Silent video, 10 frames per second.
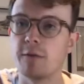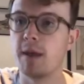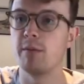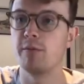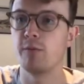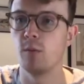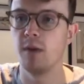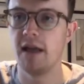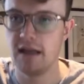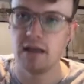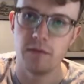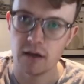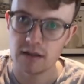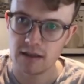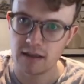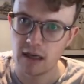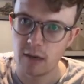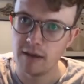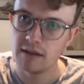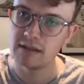for a paper form here. The advisor can
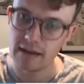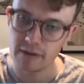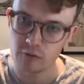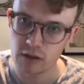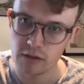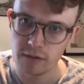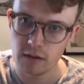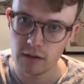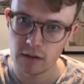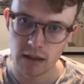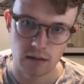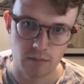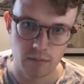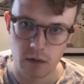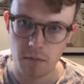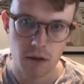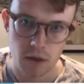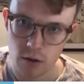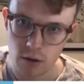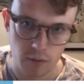come in, select the transfer. I
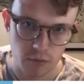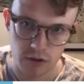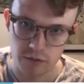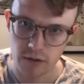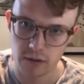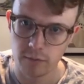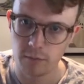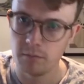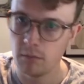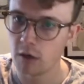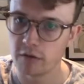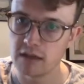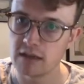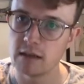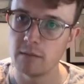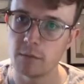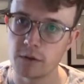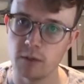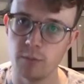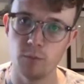might know that I'm transferring in from Hargreaves Lansdown,
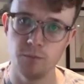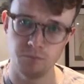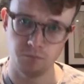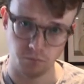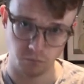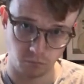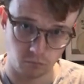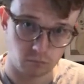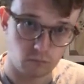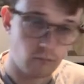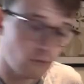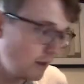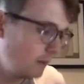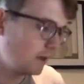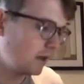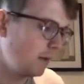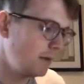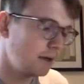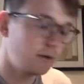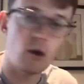for example. I
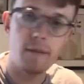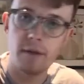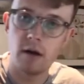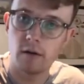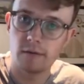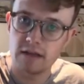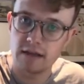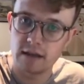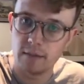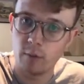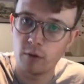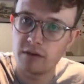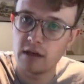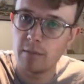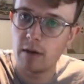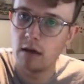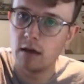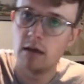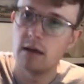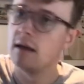come in and type the Hargreaves Lansdown policy number,